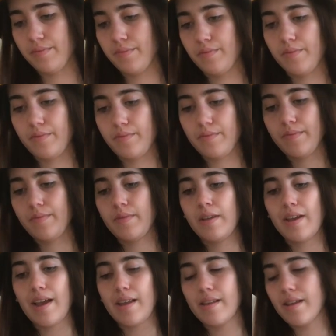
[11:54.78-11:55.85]

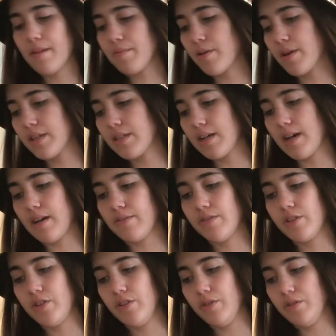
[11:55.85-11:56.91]
I think I'm going to have
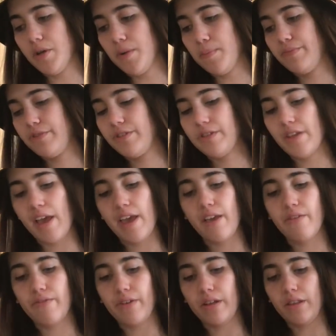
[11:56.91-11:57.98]
to
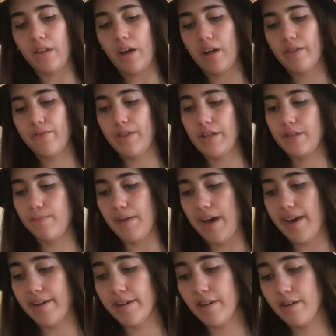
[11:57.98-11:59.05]
save a lot of this
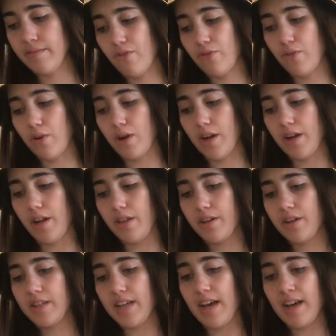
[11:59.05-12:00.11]
batter for
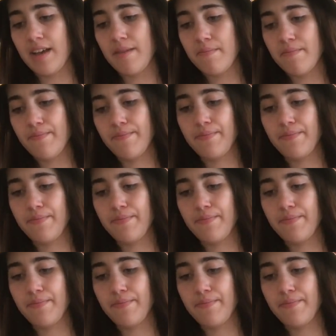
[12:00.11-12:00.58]
another time